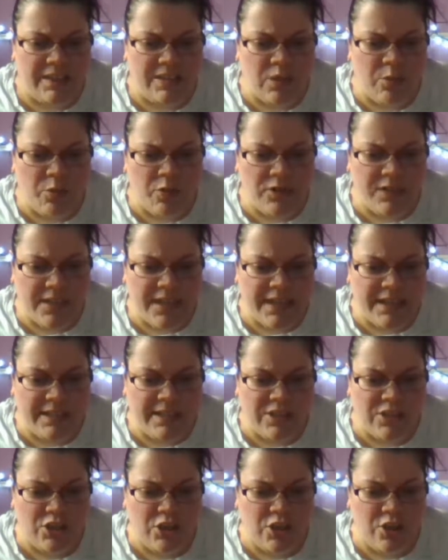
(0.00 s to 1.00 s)
almost like
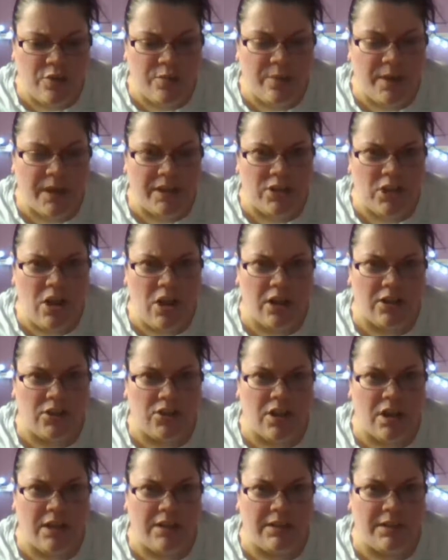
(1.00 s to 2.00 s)
it's too much hot
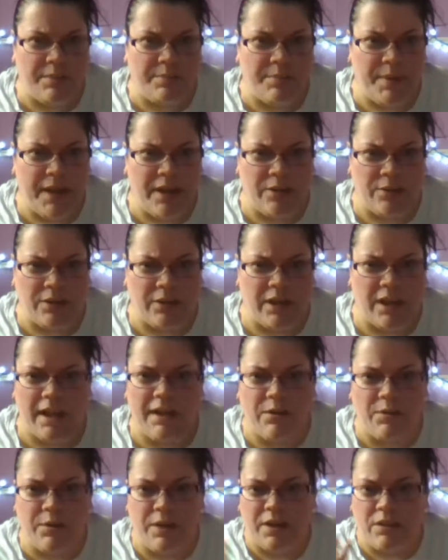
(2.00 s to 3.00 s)
chocolate powder. I
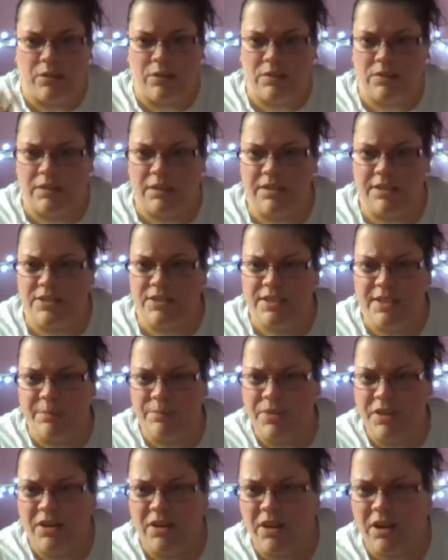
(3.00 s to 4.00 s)
don't know. There's
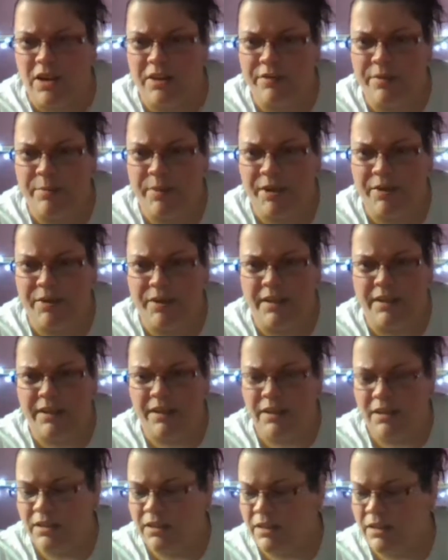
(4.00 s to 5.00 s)
something off about
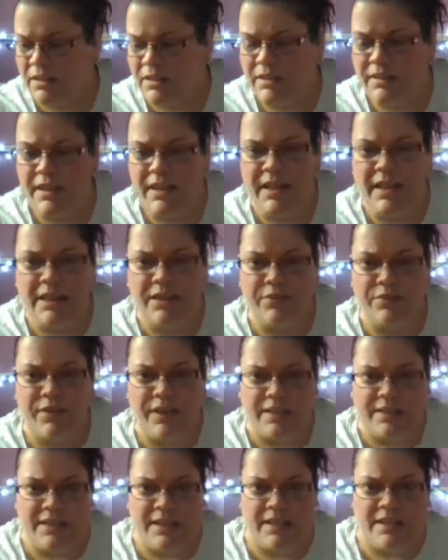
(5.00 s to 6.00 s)
it. They need to
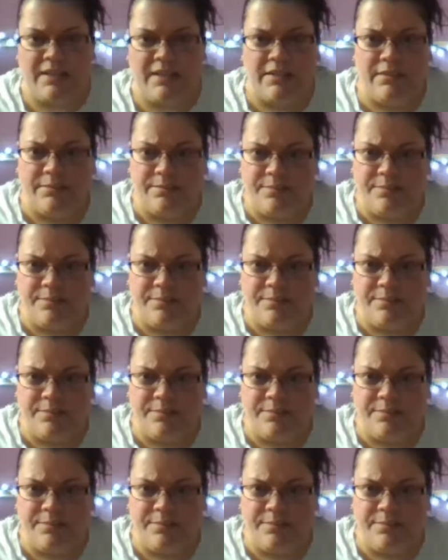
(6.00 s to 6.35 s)
fix it.